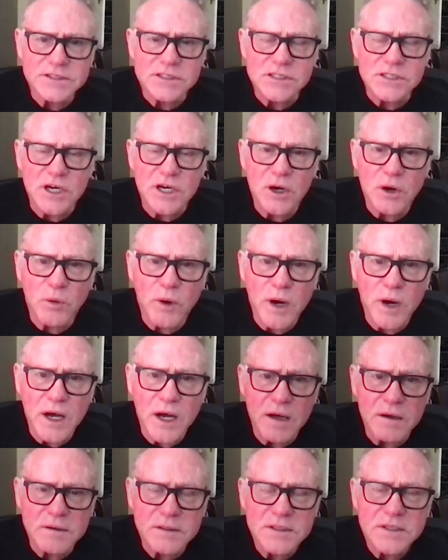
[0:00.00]

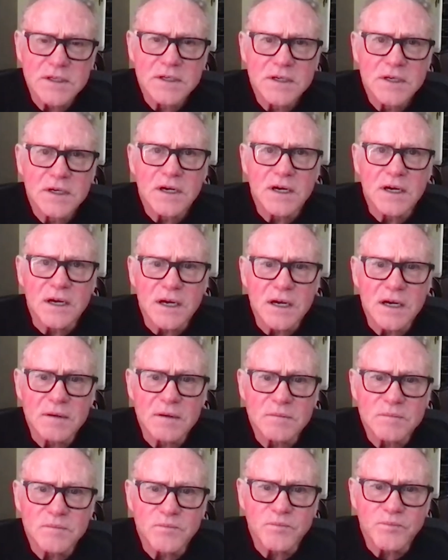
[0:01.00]
so
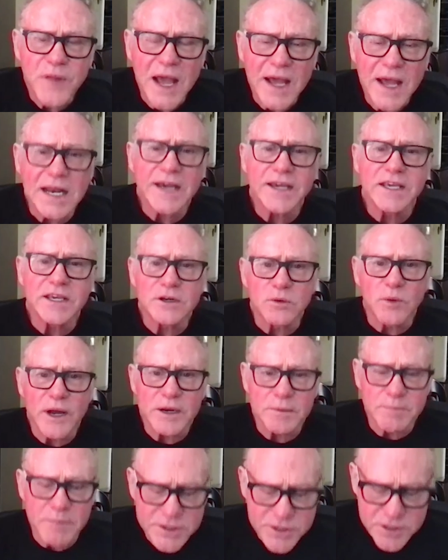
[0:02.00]
I'd like you to
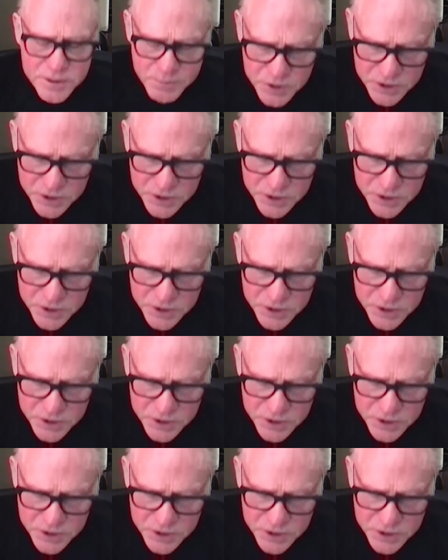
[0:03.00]
write a bunch of